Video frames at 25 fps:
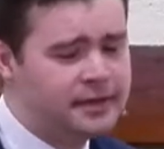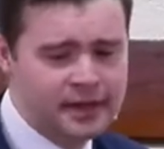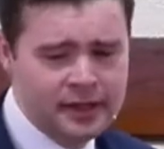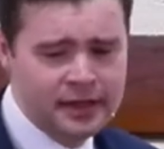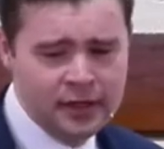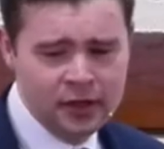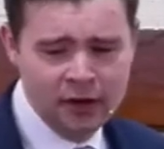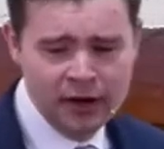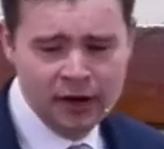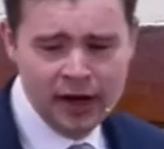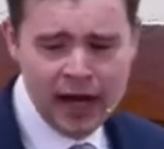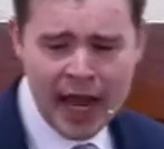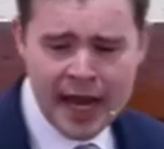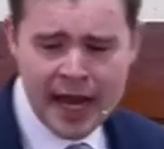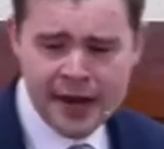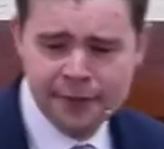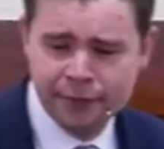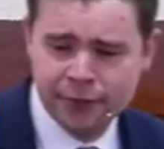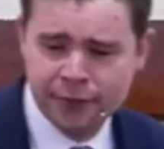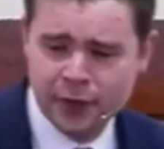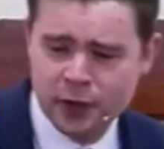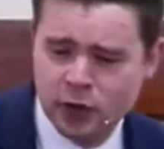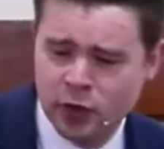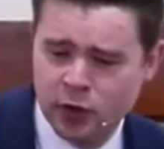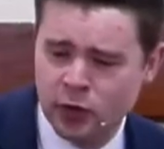in your life
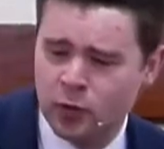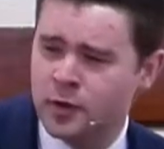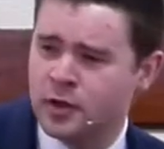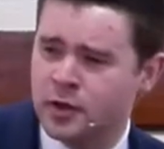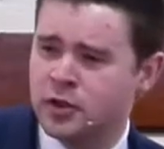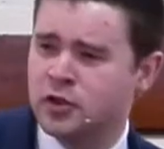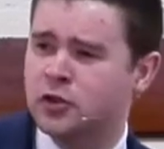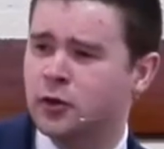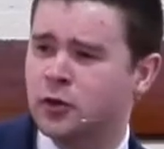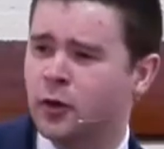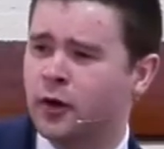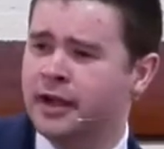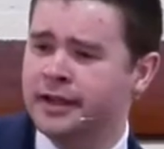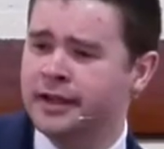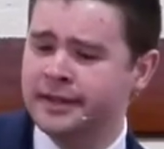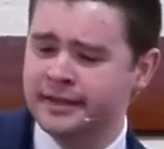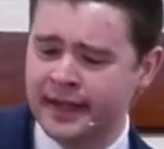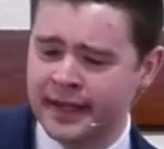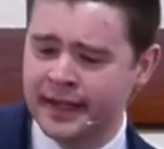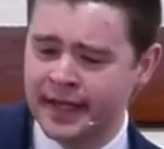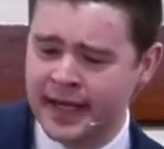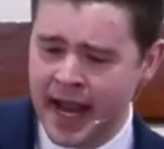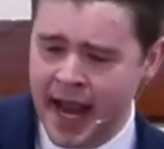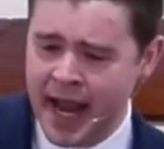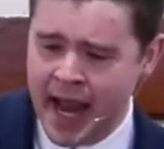that you enjoy
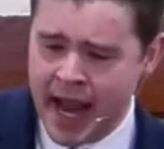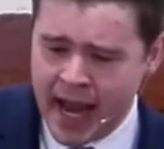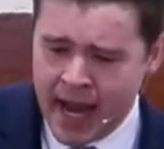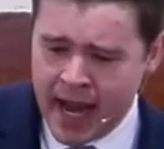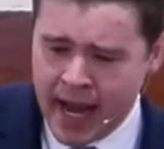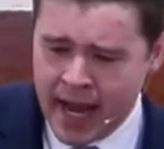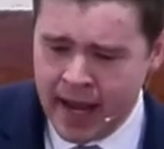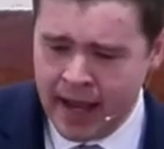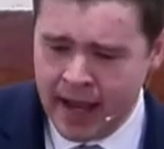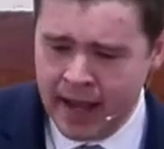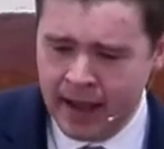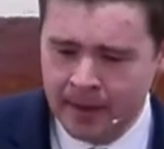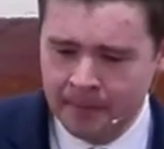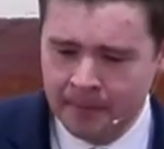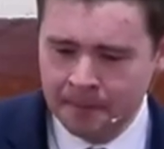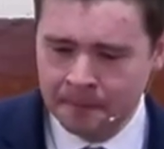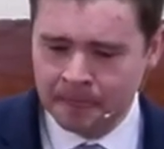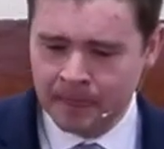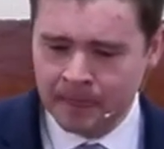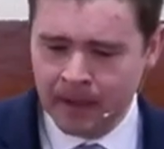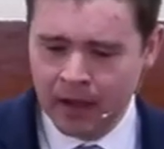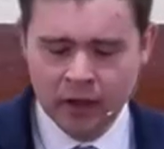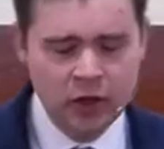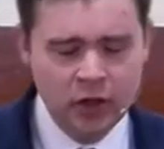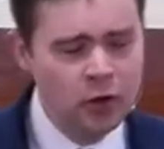today.
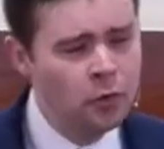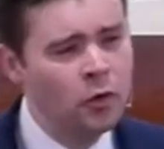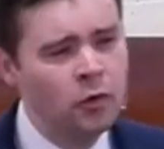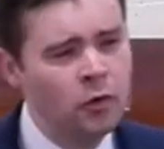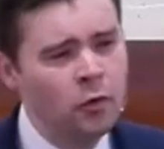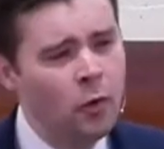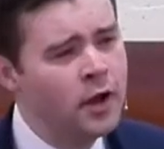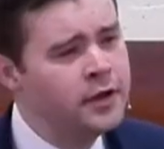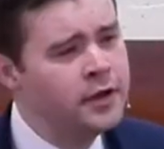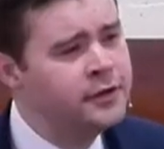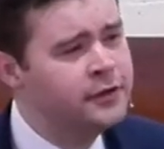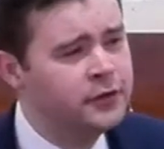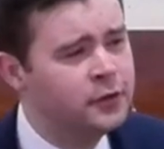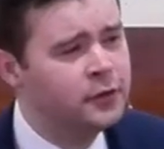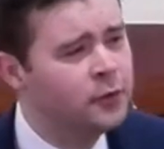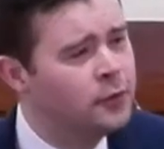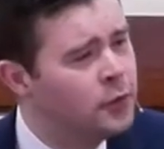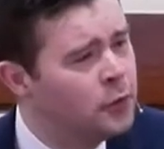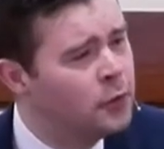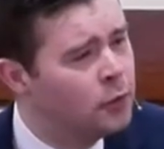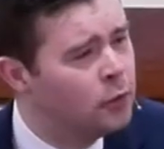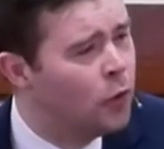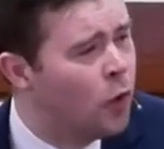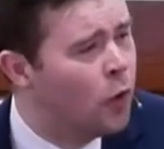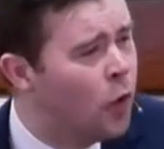You were once on
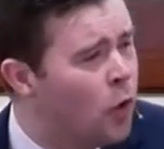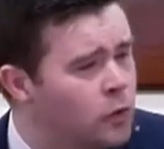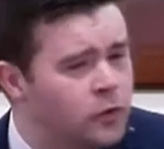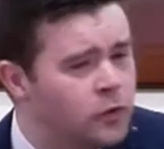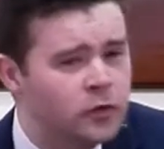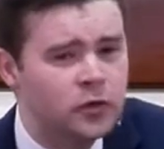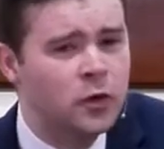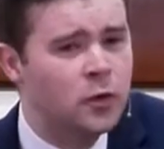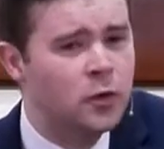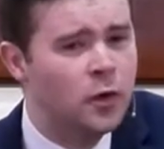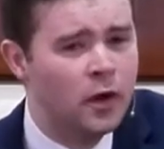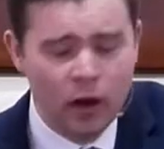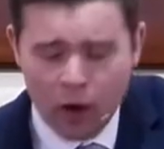the road to a